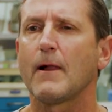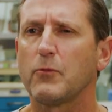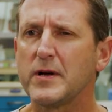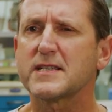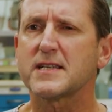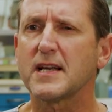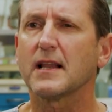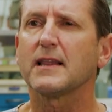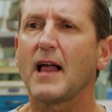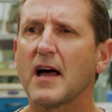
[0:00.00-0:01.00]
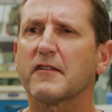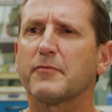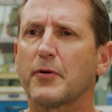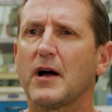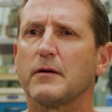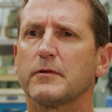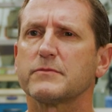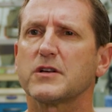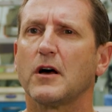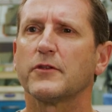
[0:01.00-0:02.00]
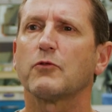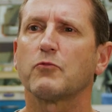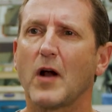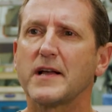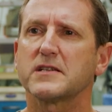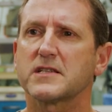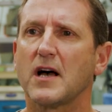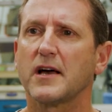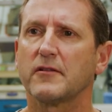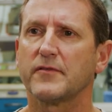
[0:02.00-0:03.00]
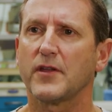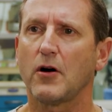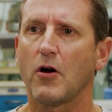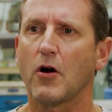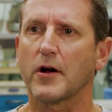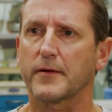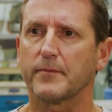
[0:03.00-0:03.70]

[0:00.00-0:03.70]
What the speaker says: we see a lot of problems on the right side of the heart,